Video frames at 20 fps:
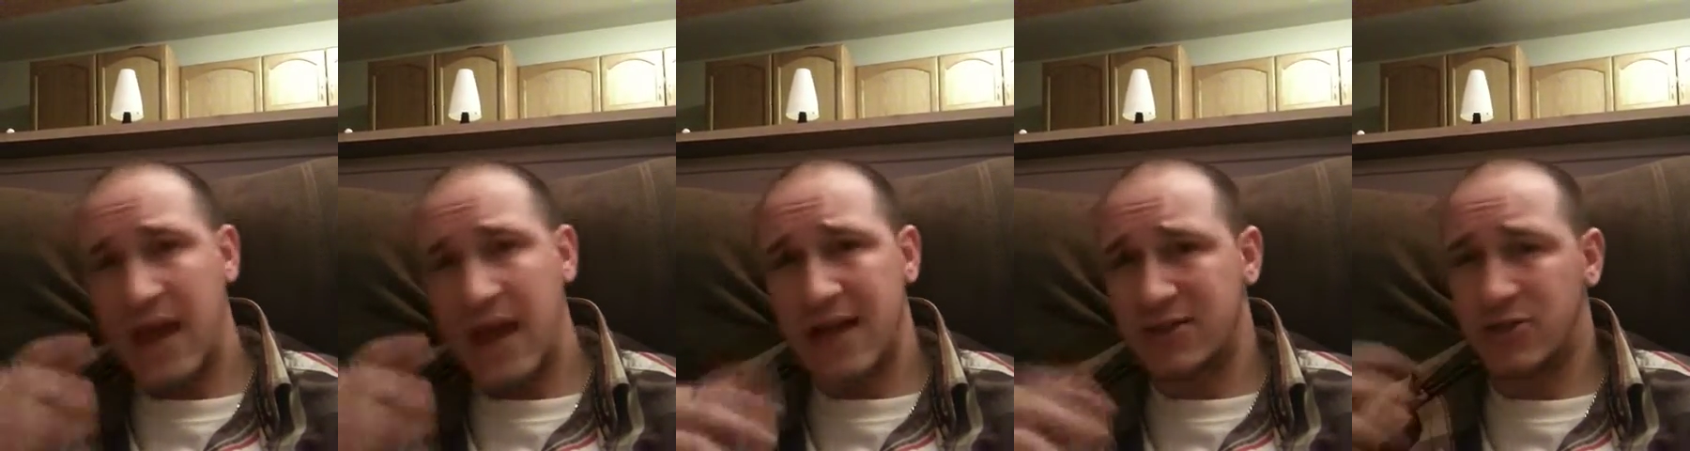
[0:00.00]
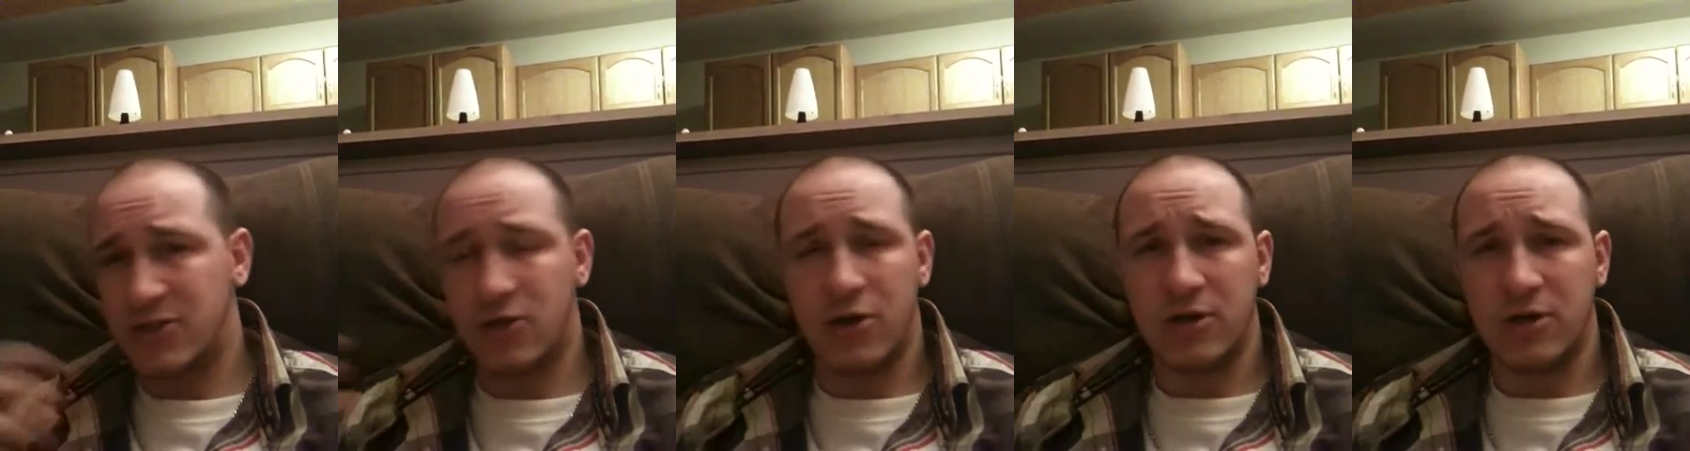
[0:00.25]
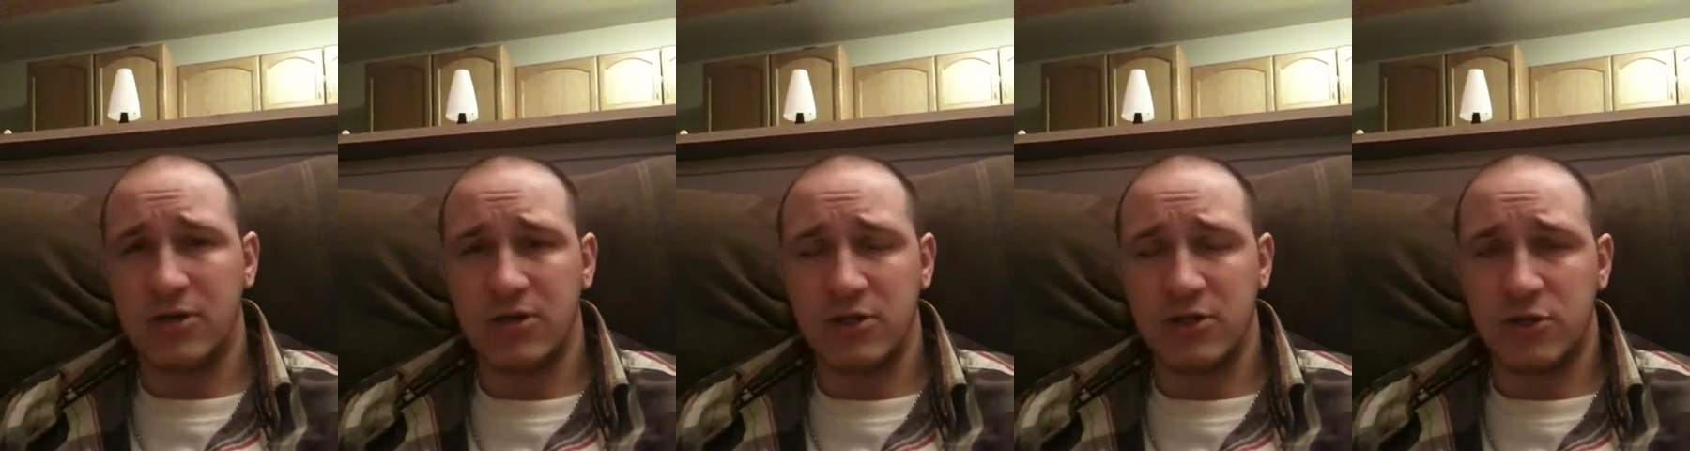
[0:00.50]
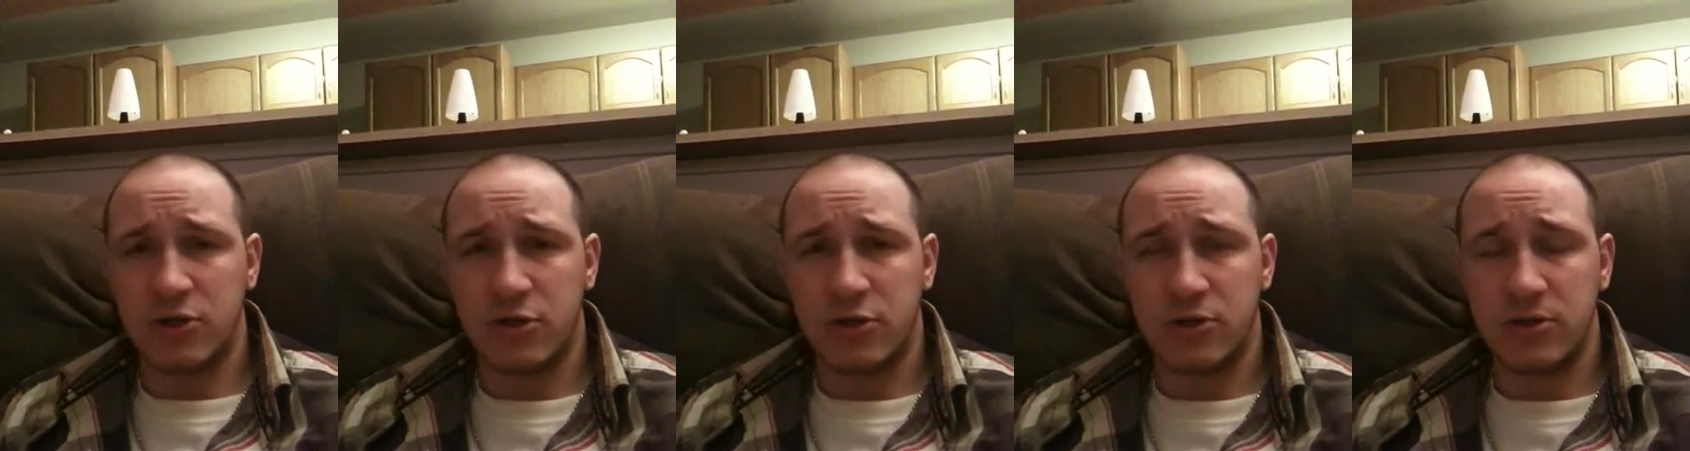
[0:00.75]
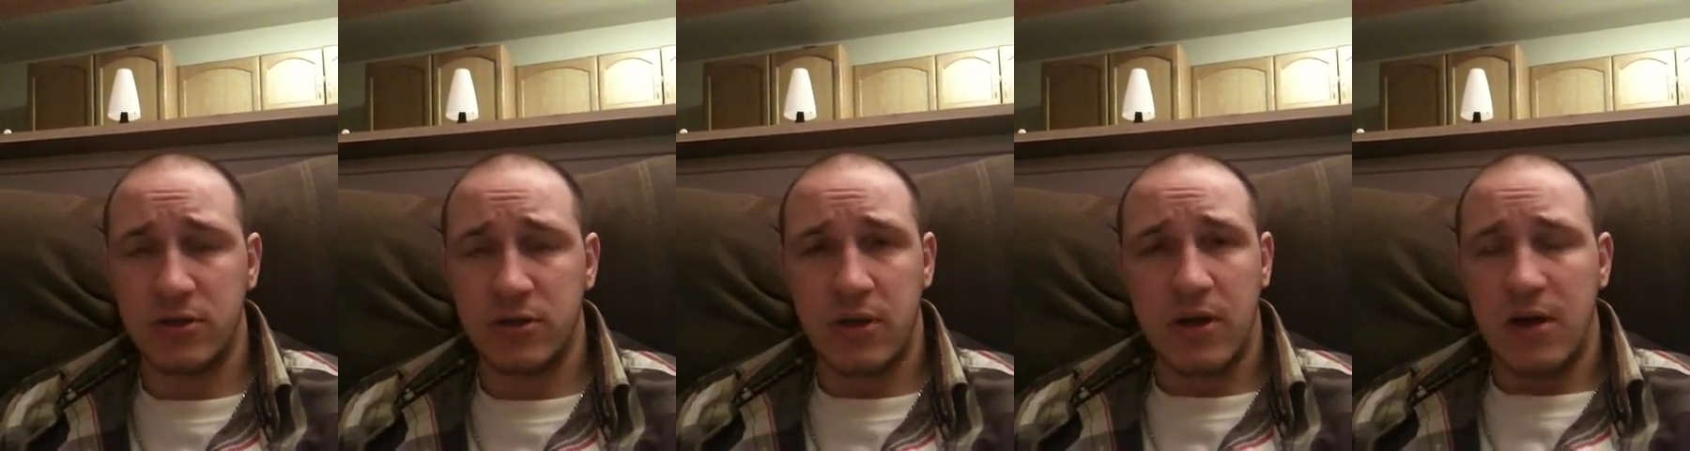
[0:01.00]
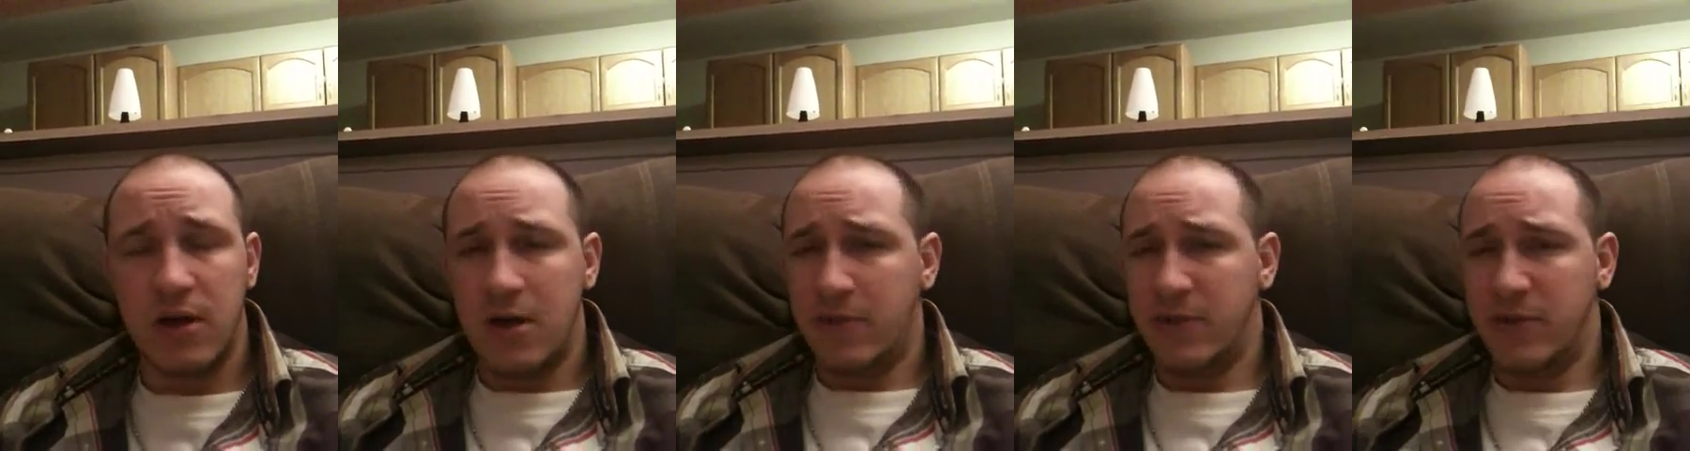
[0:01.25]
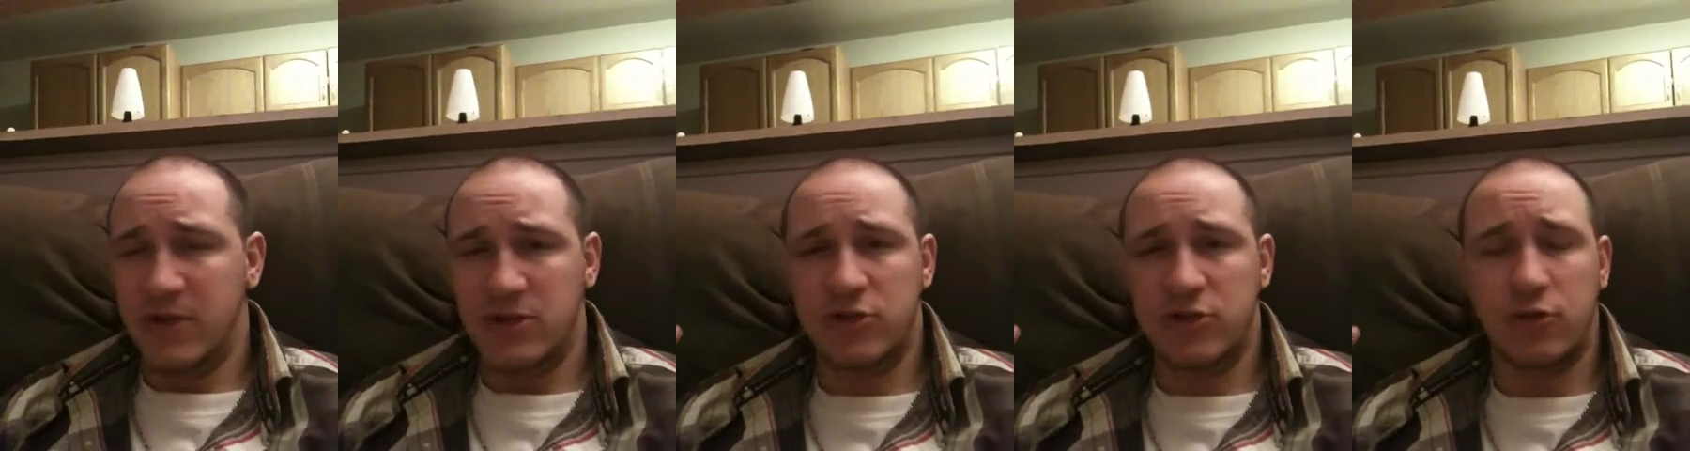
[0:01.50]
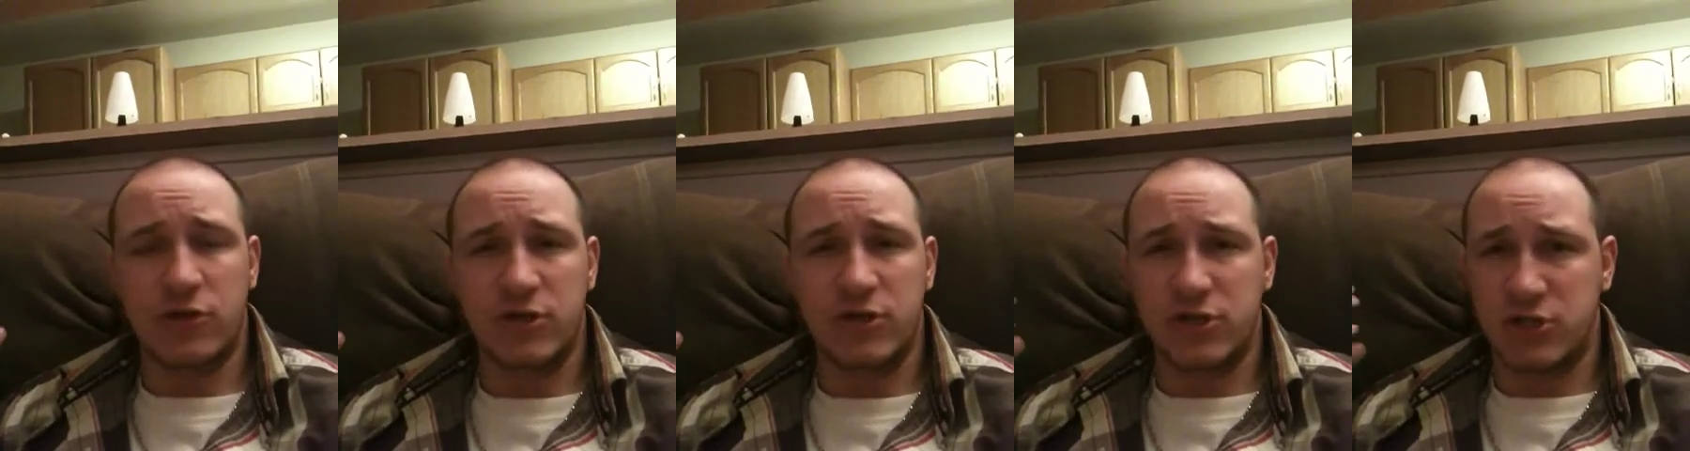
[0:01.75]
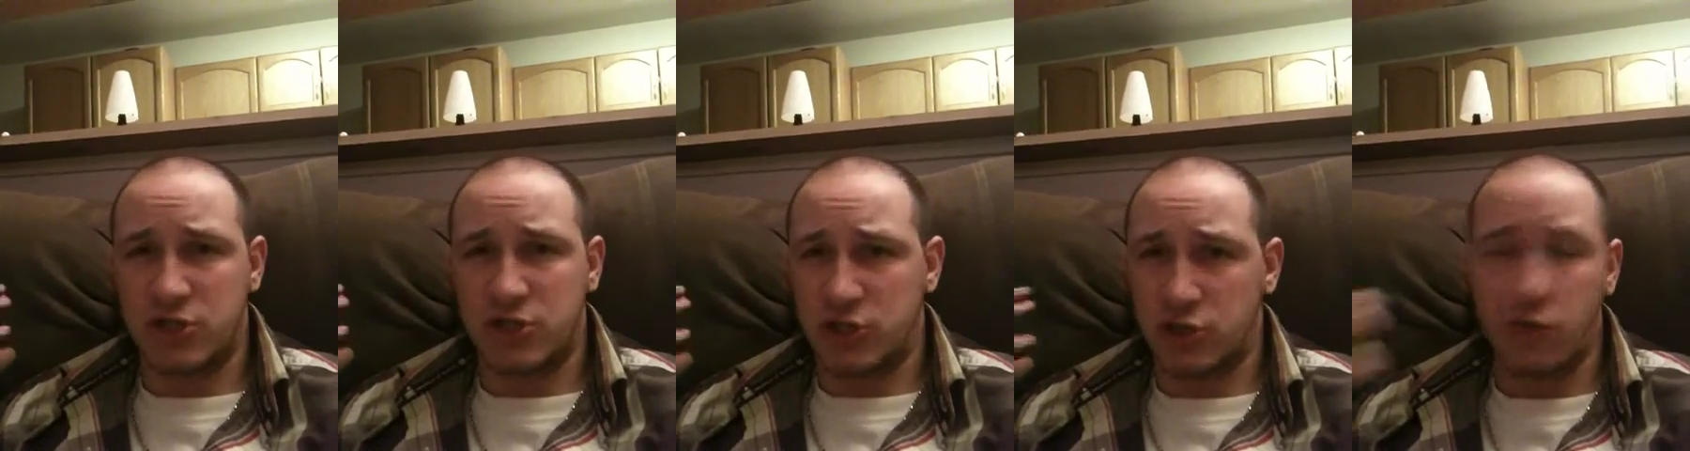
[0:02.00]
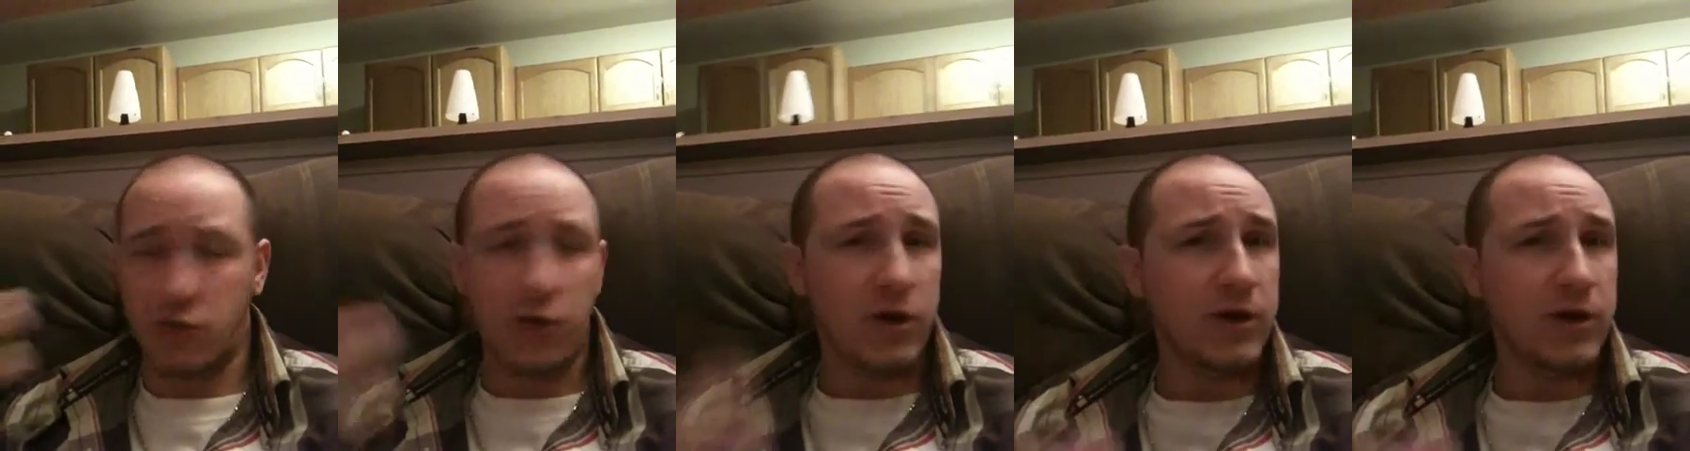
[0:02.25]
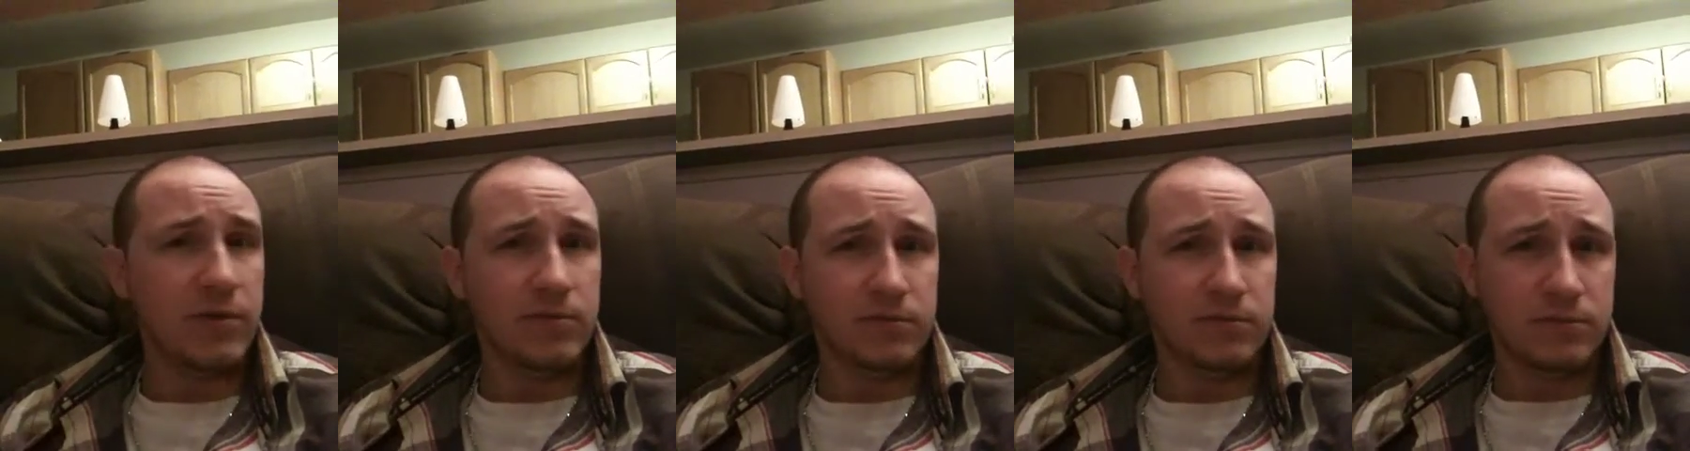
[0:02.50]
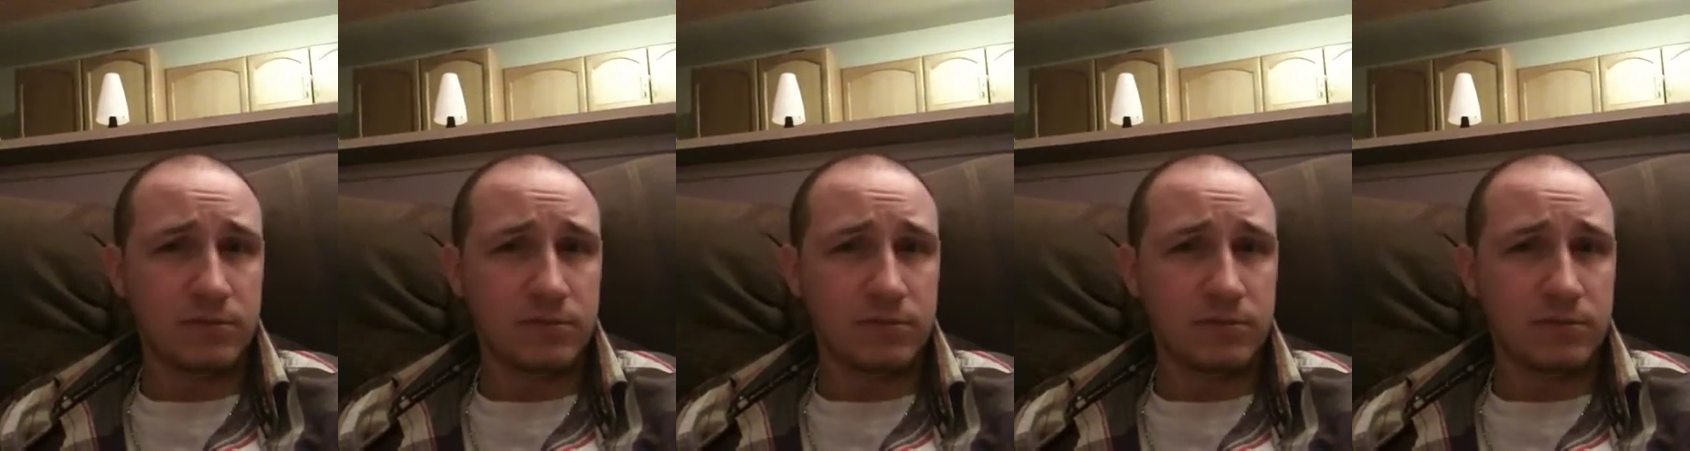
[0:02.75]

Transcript: as strong as controls, but the story just destroyed it.